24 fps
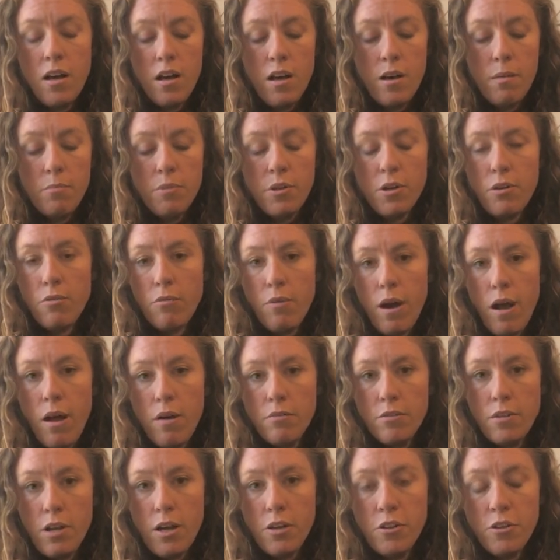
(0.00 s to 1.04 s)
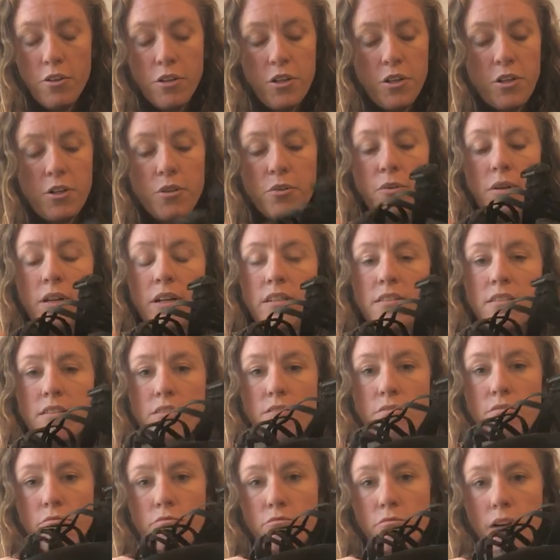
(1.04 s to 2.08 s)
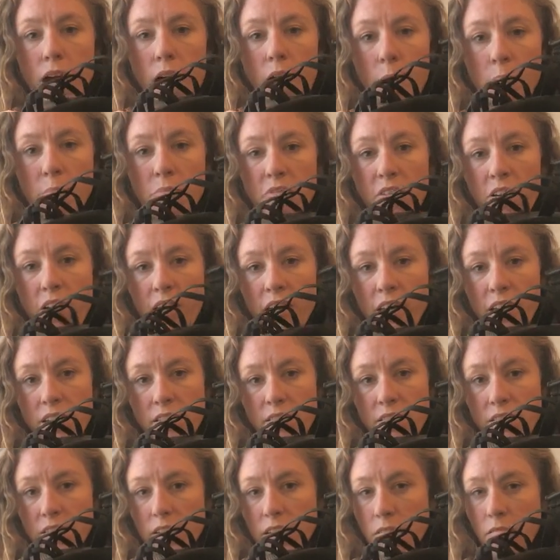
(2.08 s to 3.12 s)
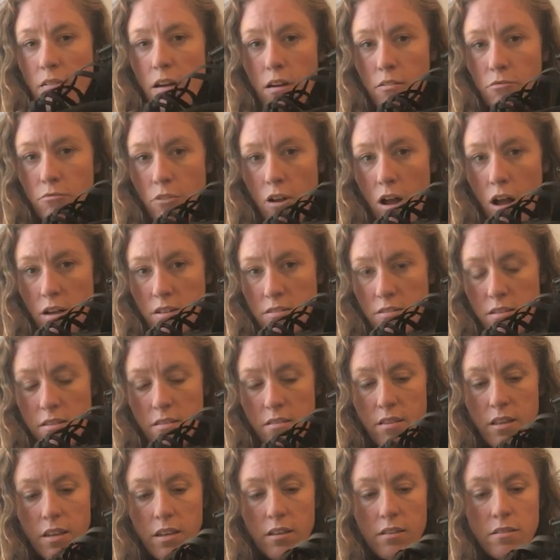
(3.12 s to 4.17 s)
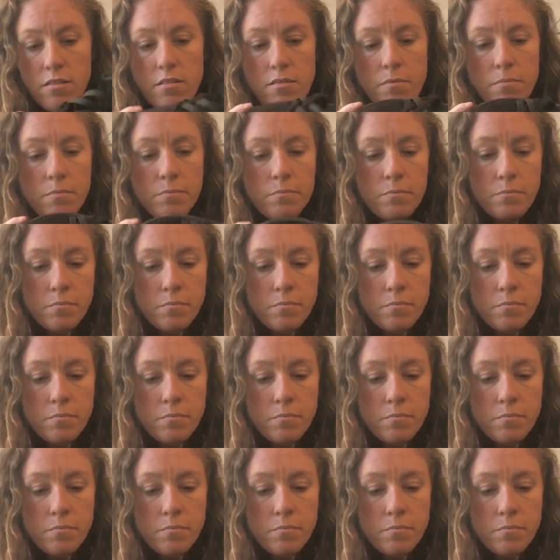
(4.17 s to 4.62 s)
um, the ground under you, and it doesn't wrap very easily around rocks and things.